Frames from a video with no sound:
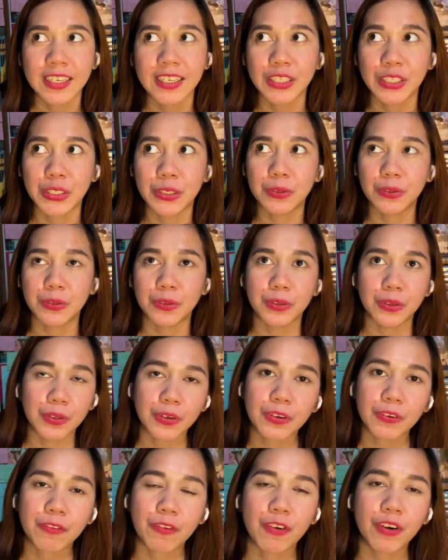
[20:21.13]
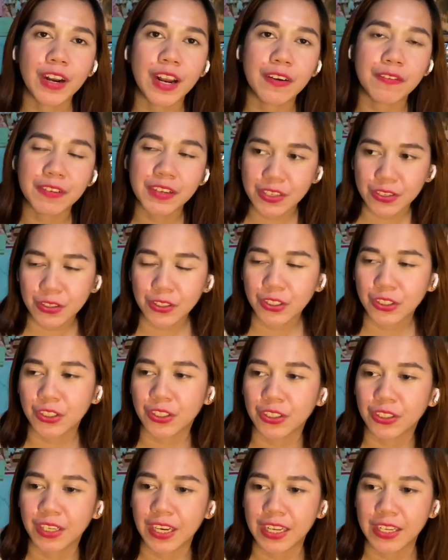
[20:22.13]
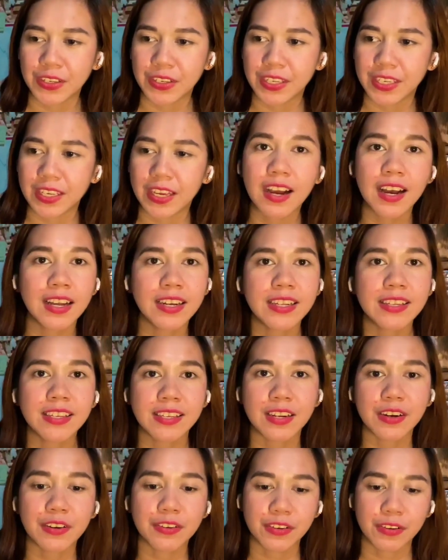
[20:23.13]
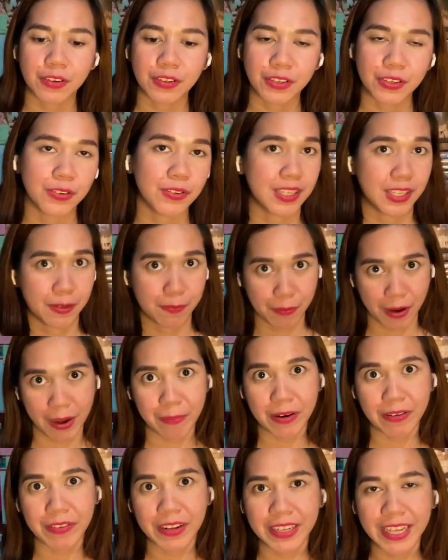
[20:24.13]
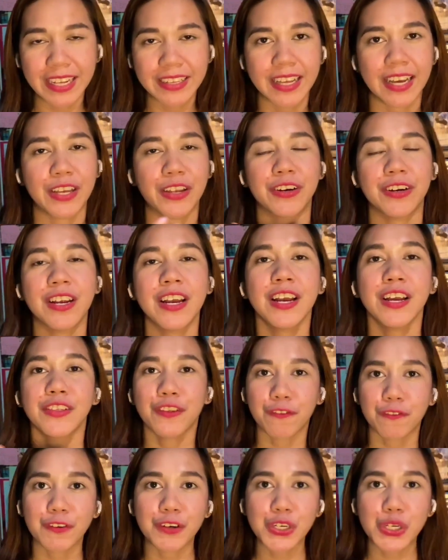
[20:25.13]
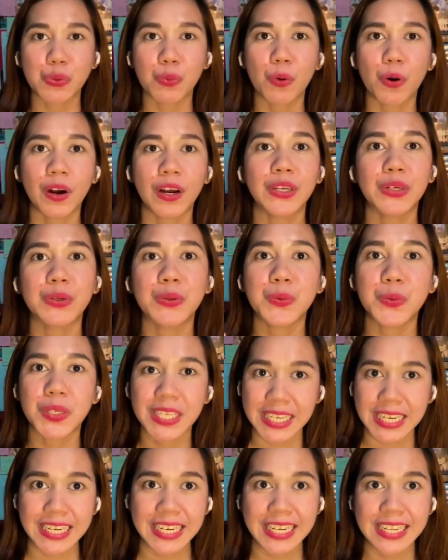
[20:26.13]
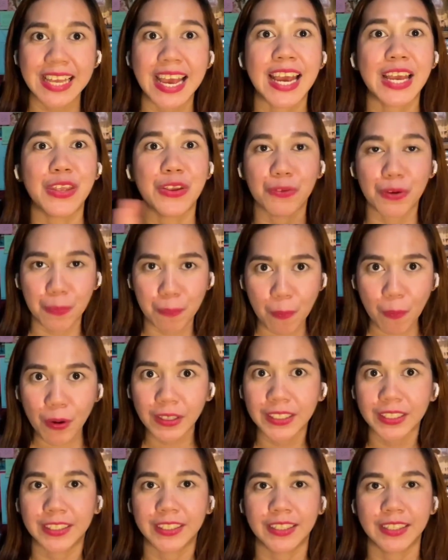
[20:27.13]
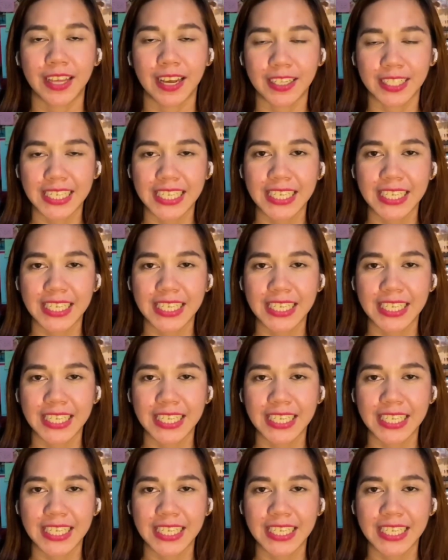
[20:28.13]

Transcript: You look for a researcher and you see, that is the result. So that's primary data. You're the first one who's seen it and you reported that.